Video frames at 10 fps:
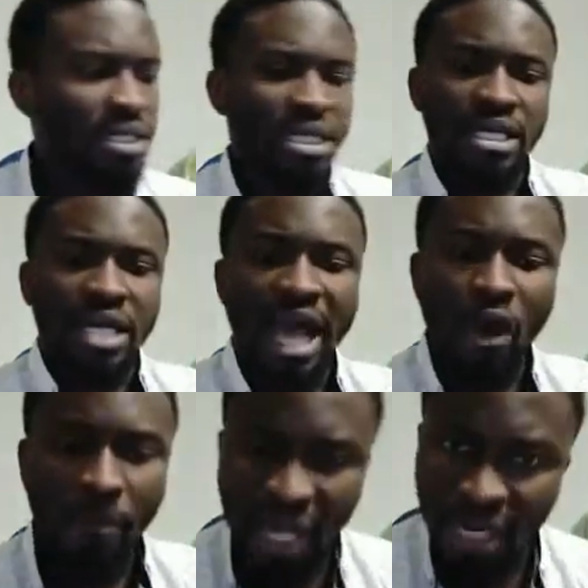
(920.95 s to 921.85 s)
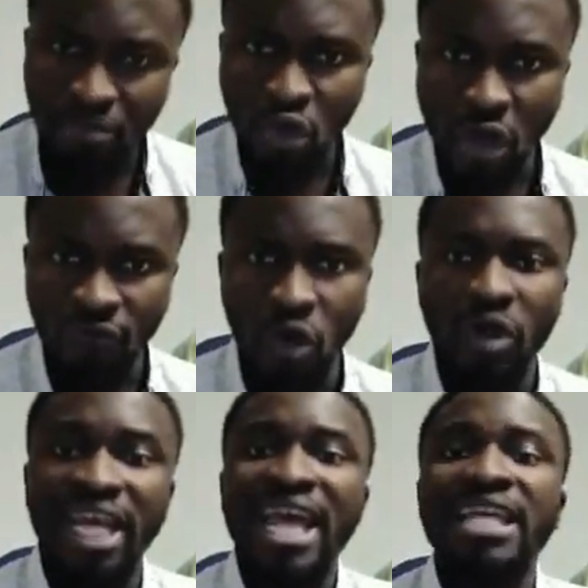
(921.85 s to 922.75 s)
I open the book of God
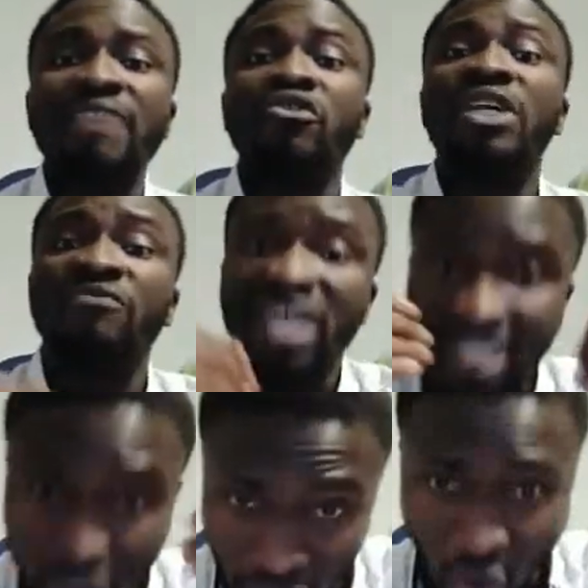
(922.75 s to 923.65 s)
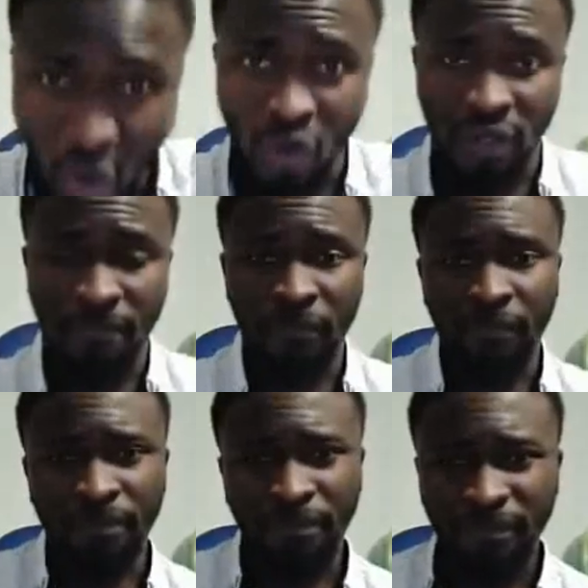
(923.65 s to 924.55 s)
and I give you the verses of God.
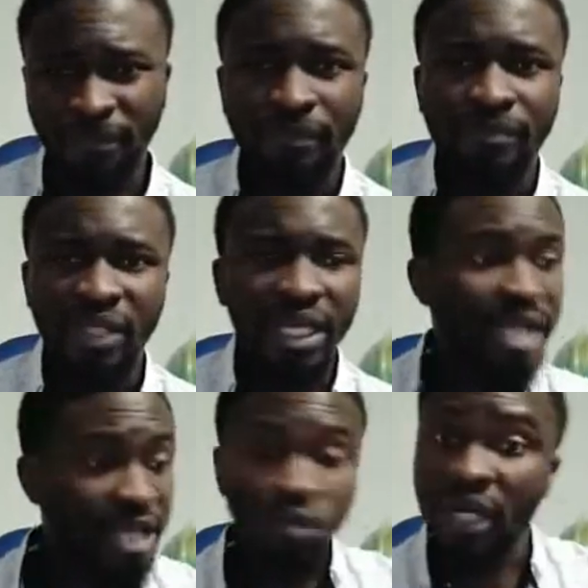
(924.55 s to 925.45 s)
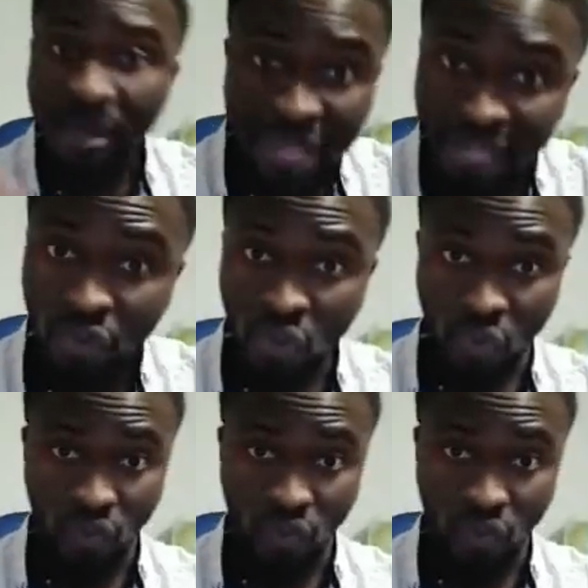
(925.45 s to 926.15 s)
That's what I'm here to do.